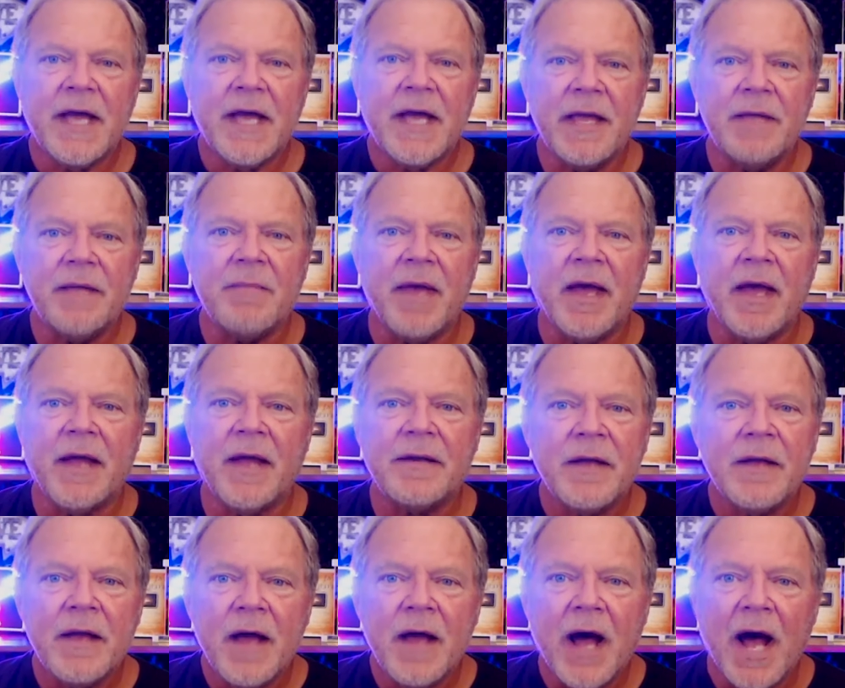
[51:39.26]
Hey man,
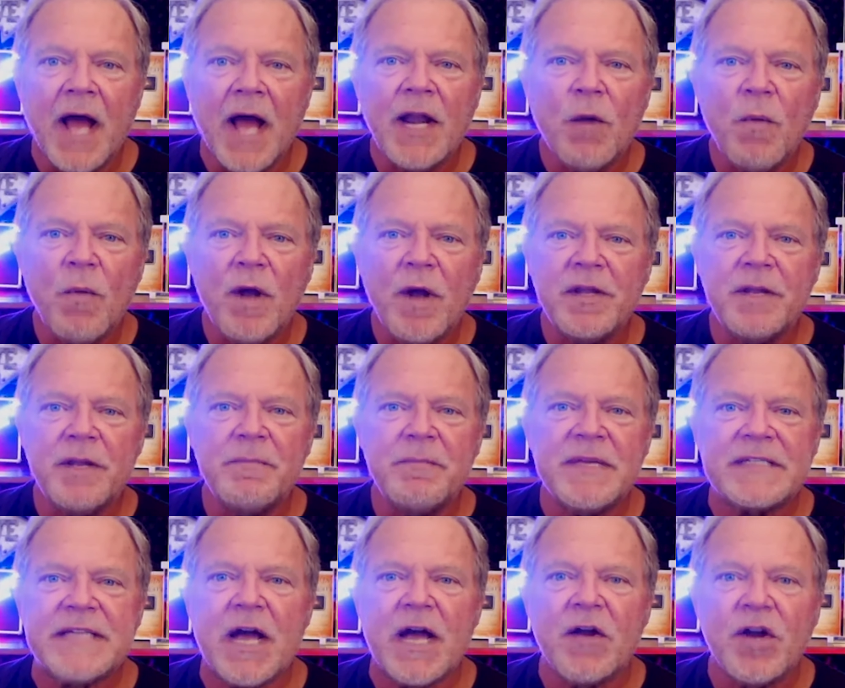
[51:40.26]
I don't want you to
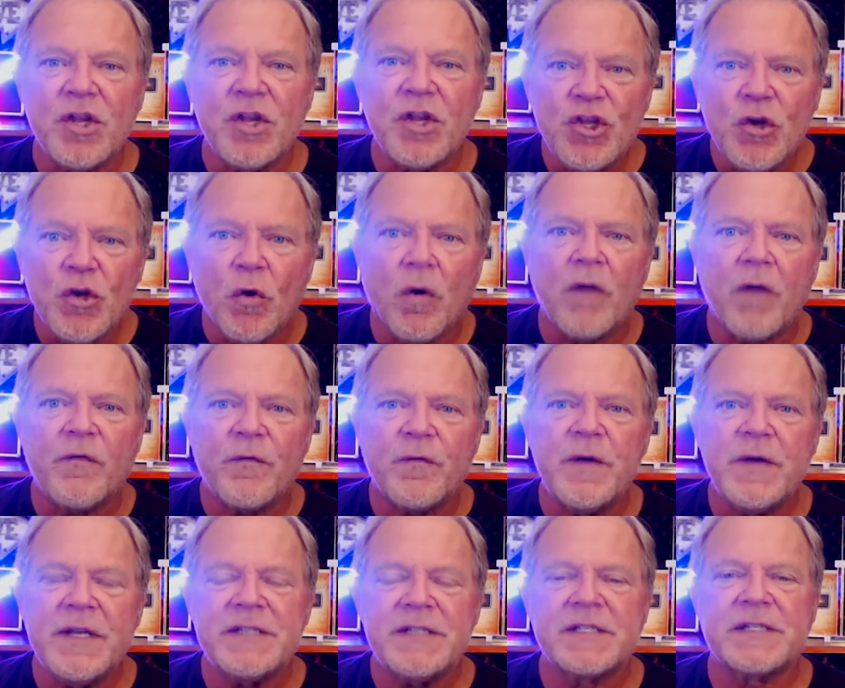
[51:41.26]
miss out on your
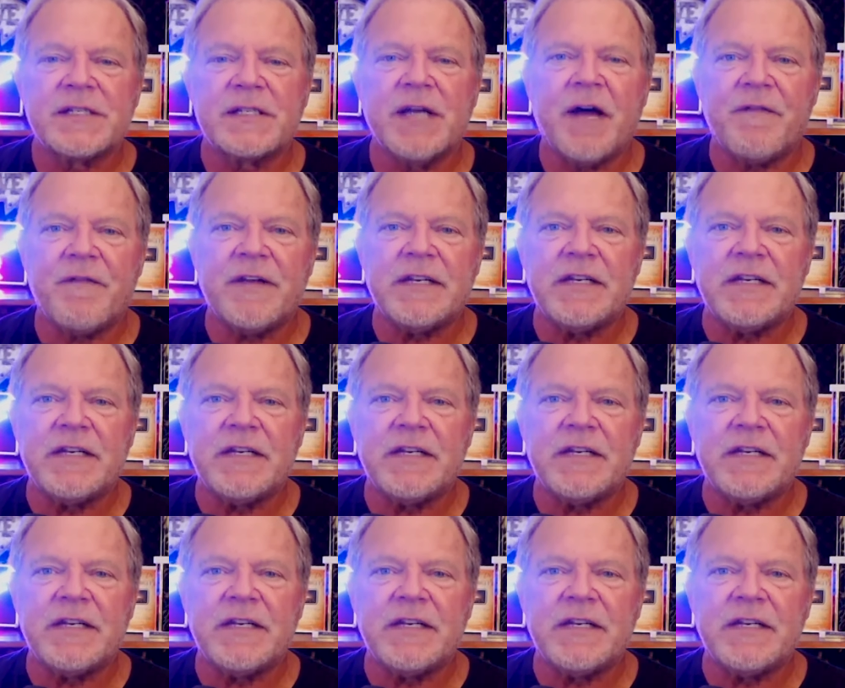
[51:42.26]
free stuff